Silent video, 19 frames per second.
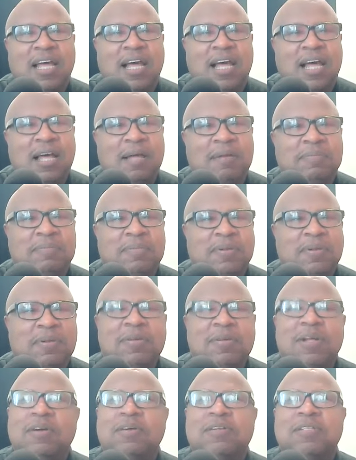Um,
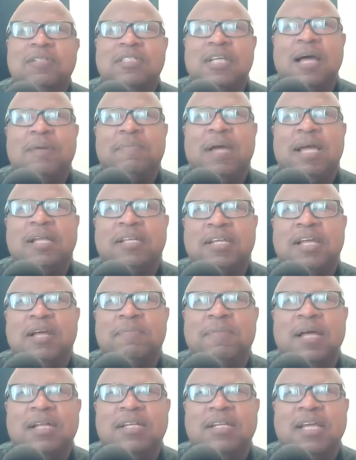who knows? Y'all might have to
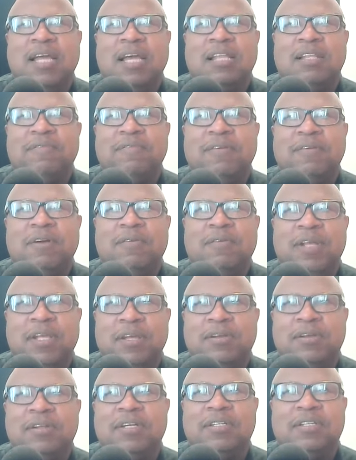come back together for a
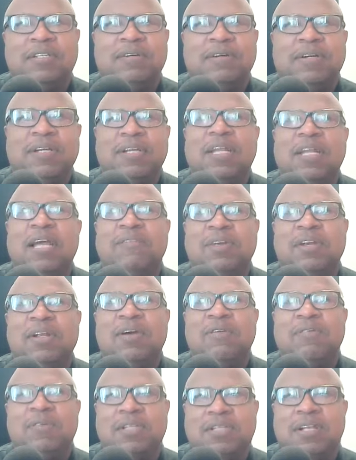reunion tour. You never
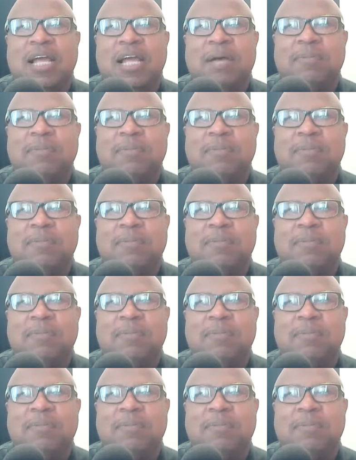know what's gonna